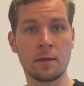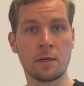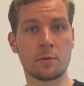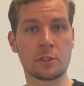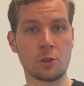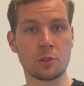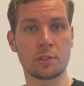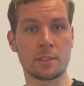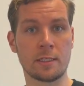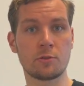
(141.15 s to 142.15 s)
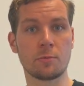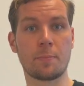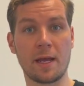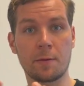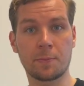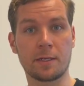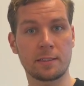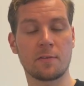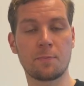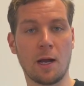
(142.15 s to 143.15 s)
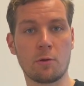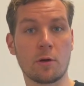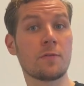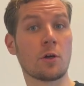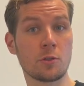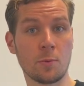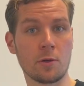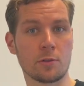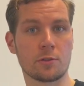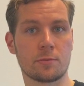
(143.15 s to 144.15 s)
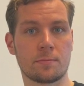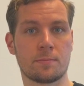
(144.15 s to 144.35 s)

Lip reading: results into better predictive power of those models.